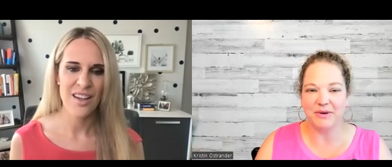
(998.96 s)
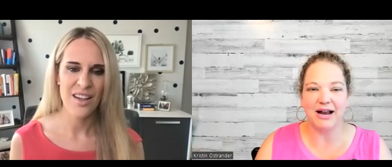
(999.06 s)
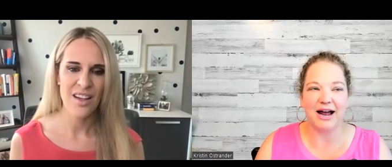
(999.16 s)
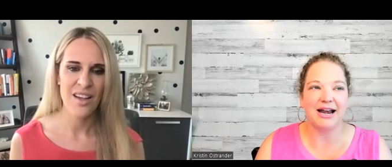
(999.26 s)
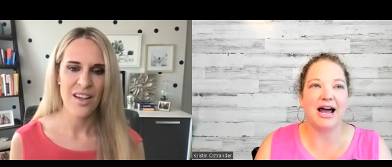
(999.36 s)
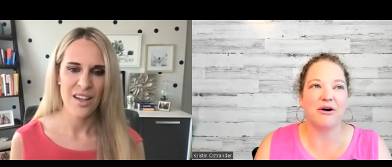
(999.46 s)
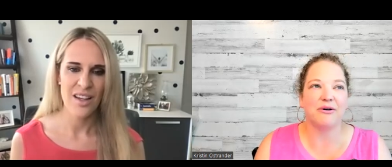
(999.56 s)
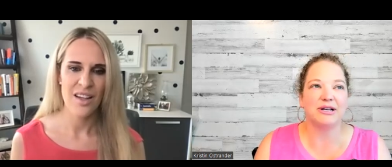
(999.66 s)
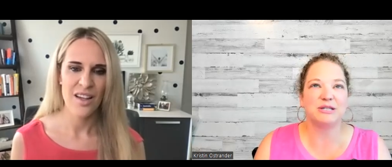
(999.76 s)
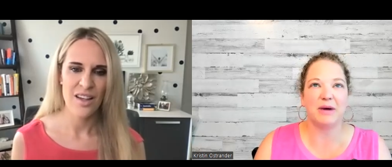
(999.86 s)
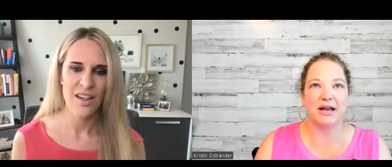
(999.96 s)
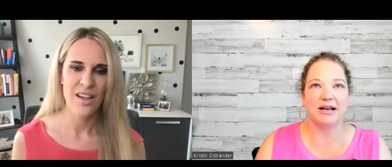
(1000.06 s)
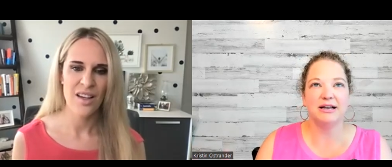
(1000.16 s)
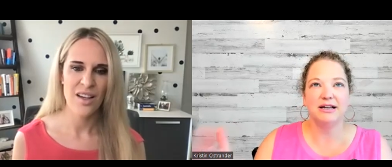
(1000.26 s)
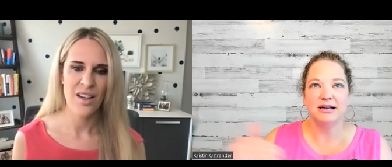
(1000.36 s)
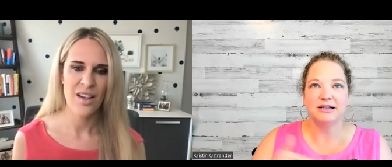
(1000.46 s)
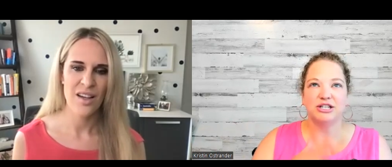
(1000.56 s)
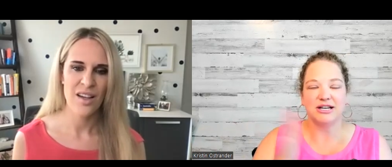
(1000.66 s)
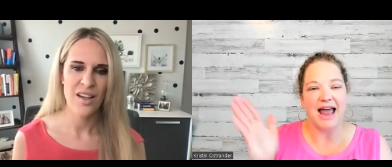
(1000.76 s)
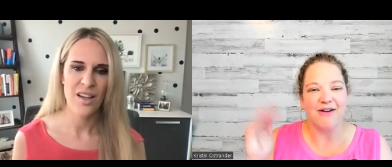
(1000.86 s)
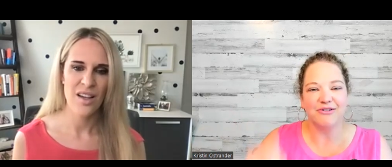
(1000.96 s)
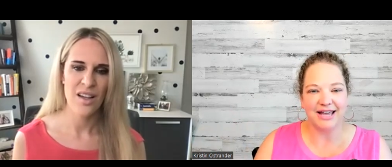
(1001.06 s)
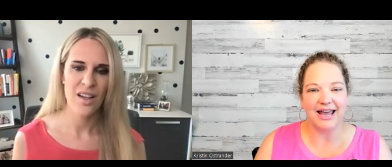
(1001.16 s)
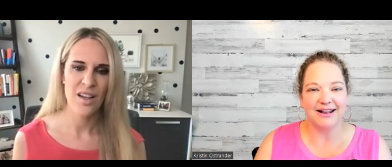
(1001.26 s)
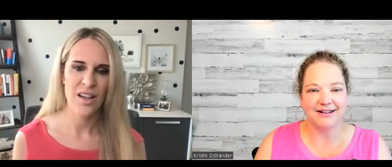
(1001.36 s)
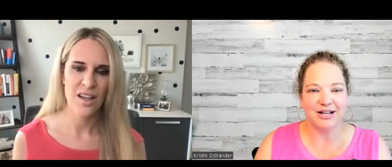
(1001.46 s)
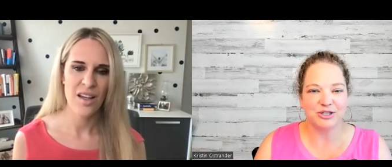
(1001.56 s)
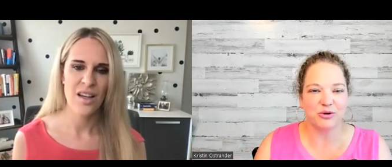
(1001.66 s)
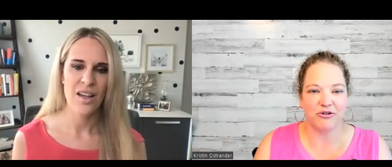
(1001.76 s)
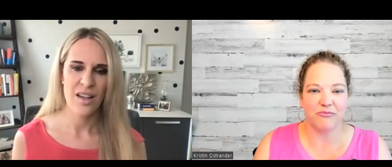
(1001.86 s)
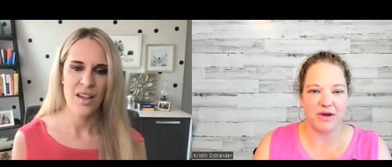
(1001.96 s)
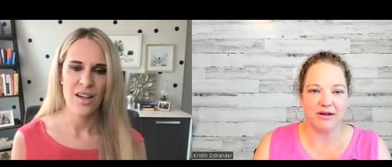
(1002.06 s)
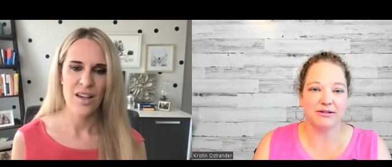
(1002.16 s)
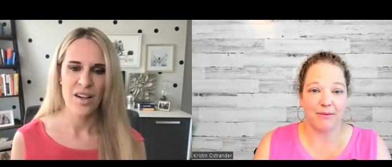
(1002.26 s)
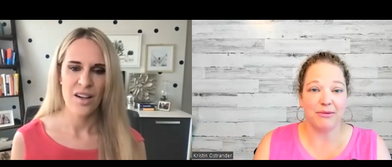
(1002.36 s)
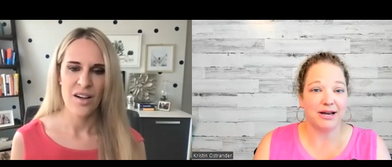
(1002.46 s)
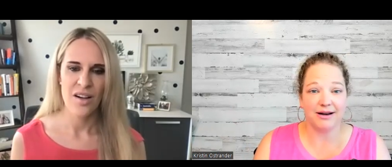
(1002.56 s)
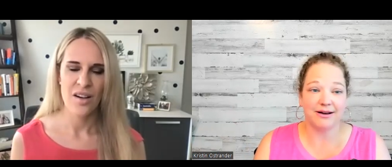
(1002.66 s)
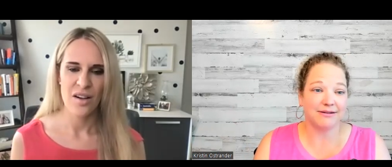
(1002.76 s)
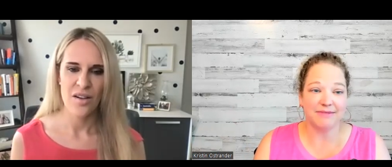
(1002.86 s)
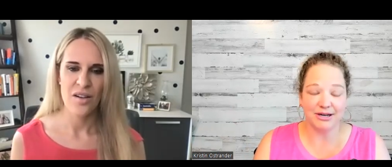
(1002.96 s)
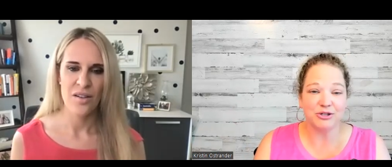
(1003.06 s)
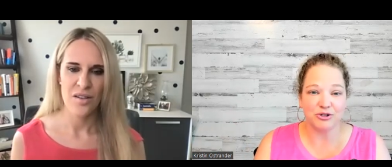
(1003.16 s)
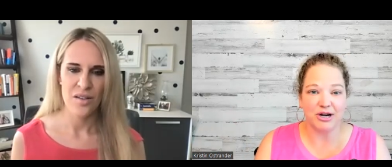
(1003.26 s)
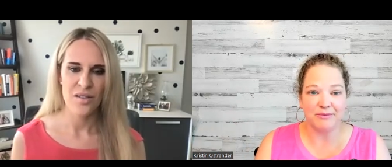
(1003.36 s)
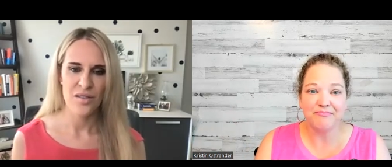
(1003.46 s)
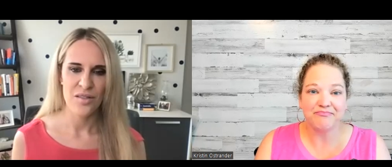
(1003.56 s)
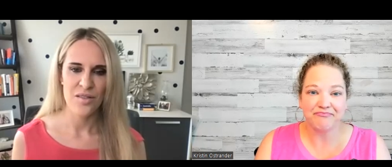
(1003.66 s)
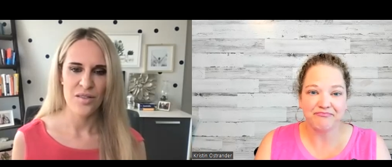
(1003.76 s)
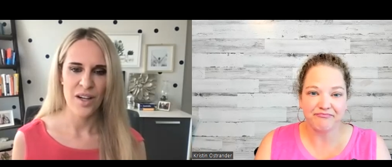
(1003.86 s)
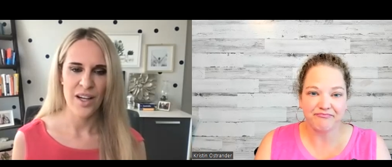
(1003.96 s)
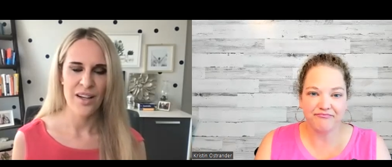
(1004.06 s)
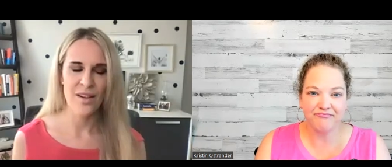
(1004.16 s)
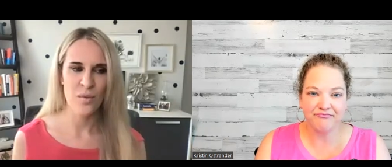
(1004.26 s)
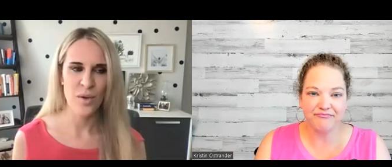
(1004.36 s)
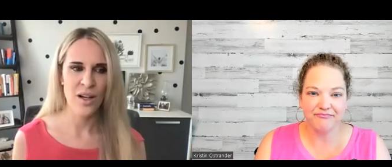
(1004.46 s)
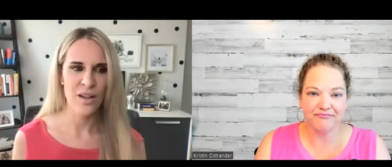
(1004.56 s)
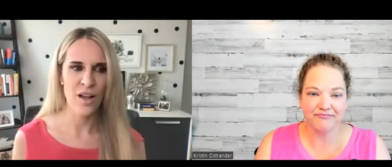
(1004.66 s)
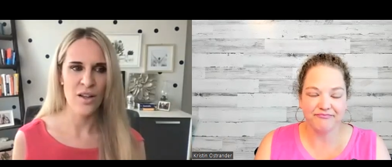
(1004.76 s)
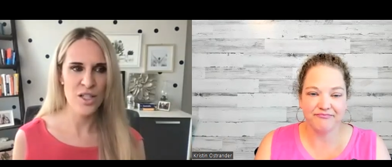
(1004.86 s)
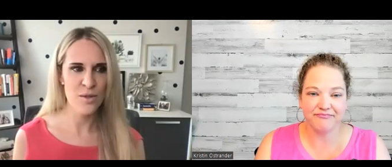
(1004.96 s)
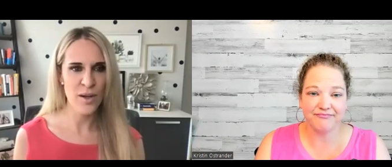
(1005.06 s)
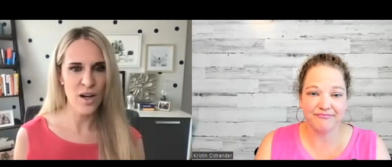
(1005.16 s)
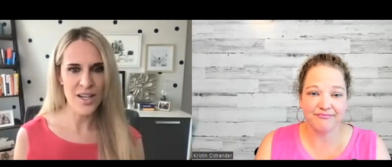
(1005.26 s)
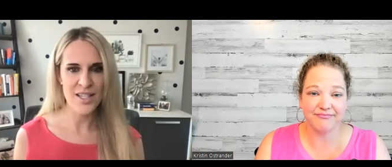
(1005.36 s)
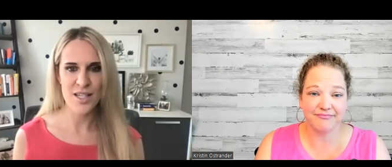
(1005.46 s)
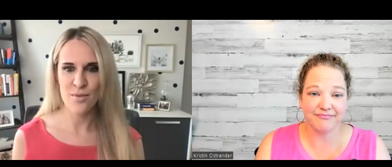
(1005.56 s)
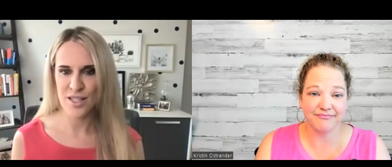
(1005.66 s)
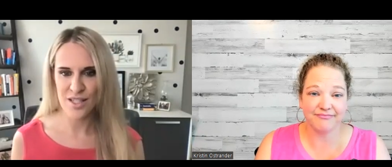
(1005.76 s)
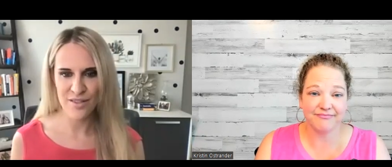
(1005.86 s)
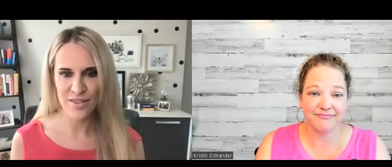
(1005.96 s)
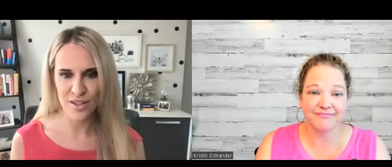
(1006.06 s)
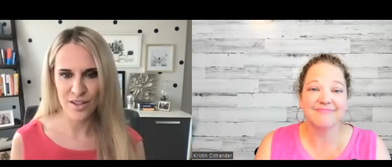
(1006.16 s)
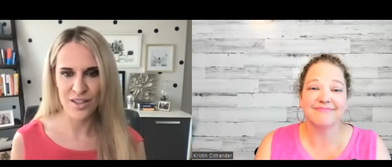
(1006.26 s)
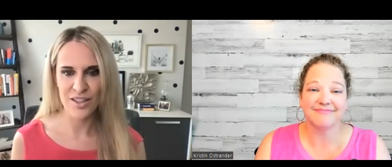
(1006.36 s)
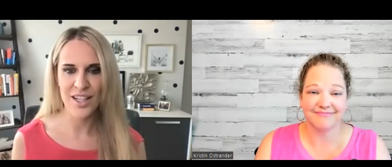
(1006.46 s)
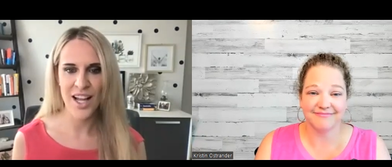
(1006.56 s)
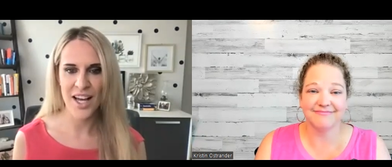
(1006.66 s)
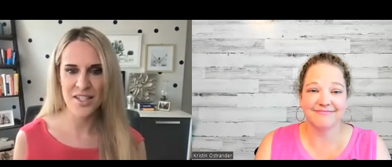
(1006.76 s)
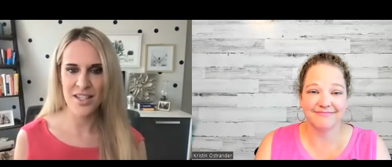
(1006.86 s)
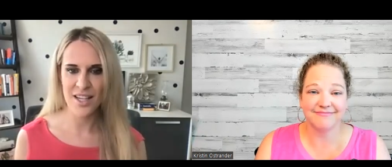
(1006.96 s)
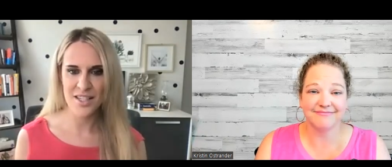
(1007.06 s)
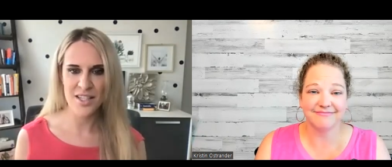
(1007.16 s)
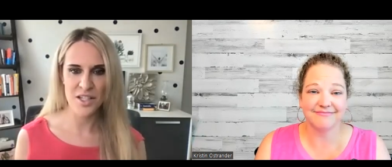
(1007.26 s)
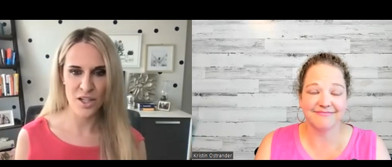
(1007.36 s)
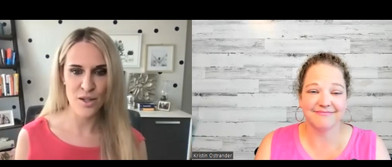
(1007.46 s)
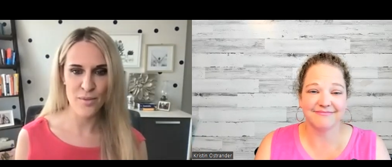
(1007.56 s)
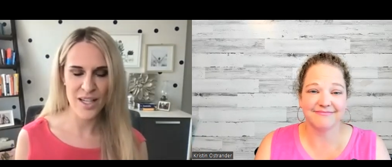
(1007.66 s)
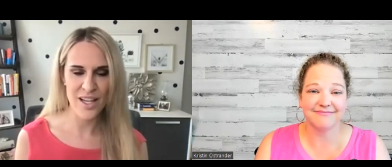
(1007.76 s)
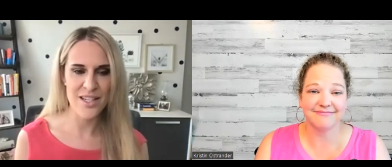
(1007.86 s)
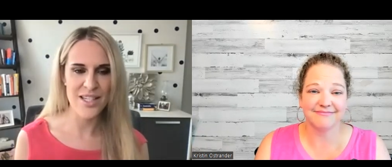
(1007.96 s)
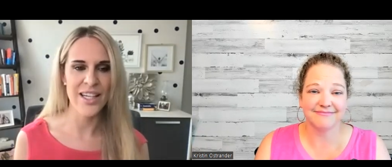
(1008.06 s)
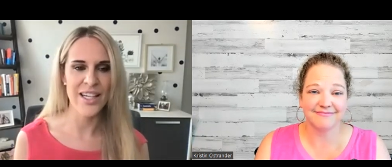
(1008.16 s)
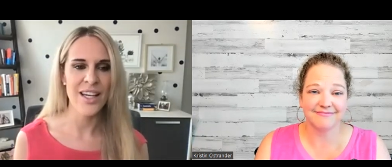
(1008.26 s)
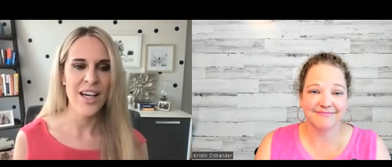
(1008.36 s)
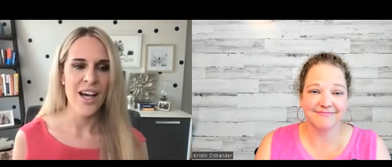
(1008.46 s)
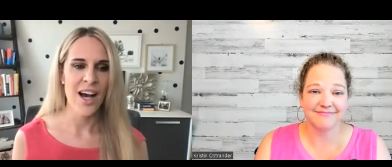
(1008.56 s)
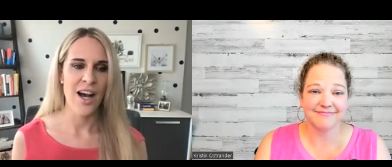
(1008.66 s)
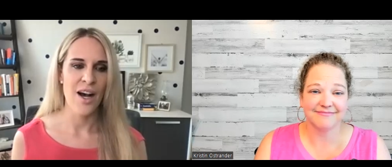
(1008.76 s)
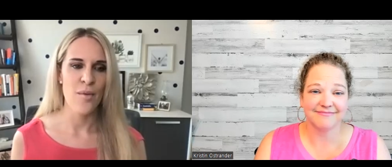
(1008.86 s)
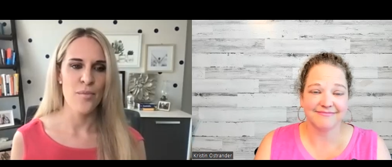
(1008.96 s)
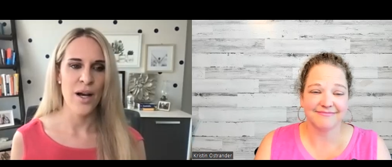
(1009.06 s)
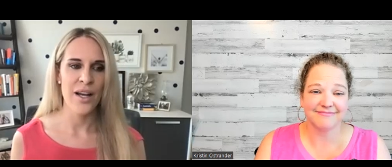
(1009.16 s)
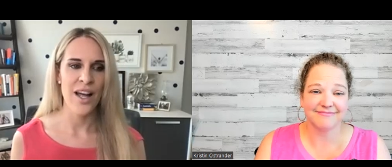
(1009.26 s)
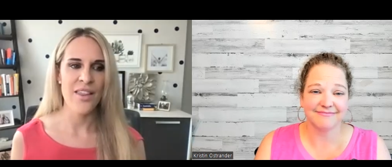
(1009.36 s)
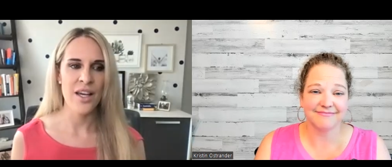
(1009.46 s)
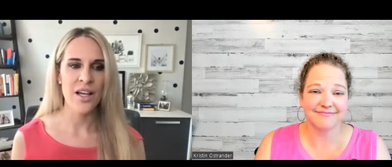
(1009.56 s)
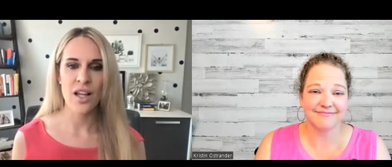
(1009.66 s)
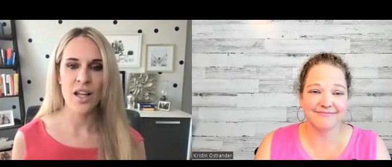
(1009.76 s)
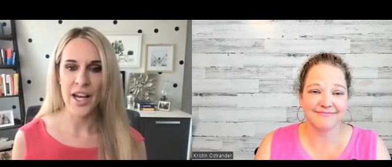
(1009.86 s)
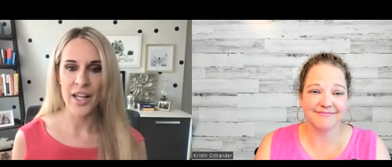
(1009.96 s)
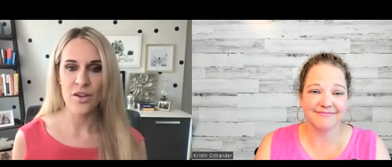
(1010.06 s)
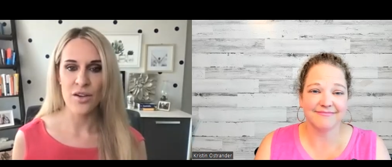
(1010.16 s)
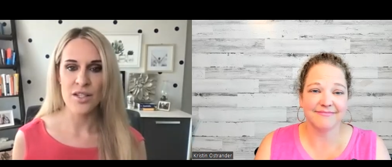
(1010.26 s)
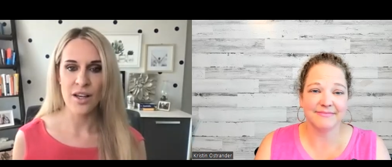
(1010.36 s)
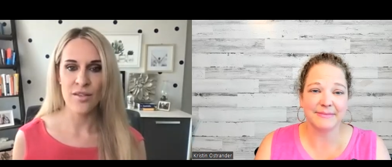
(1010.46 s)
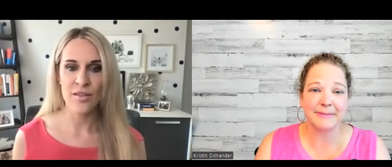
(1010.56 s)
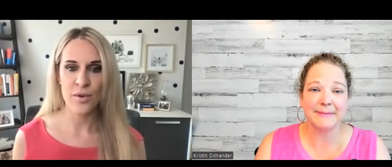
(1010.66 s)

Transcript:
Speaker 1: bit on how it's been to navigate that sort of male dominated industry. Right. Well, I'll
Speaker 2: just be honest, it's been difficult. It hasn't necessarily been easy. Um, but I think aligning yourself